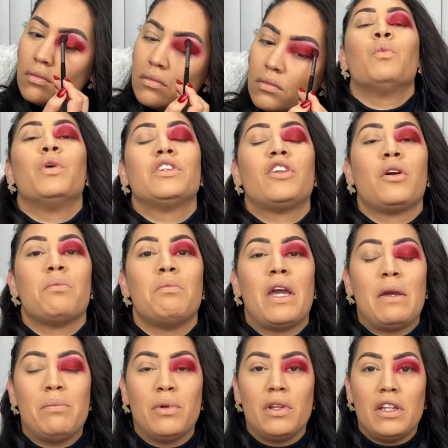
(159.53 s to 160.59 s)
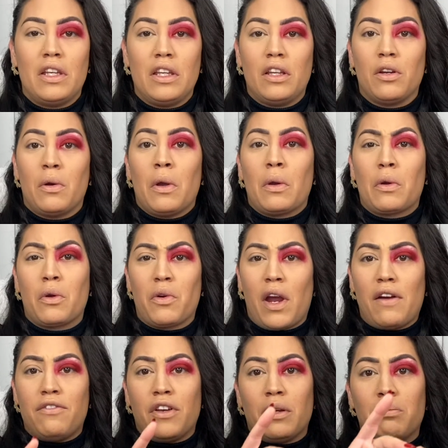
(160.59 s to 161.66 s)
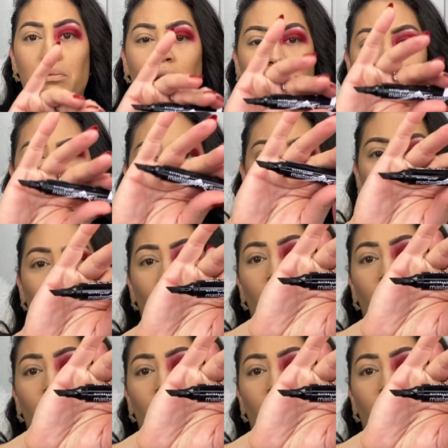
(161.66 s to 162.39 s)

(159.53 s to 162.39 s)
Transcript: With our Maybelline Graphic Master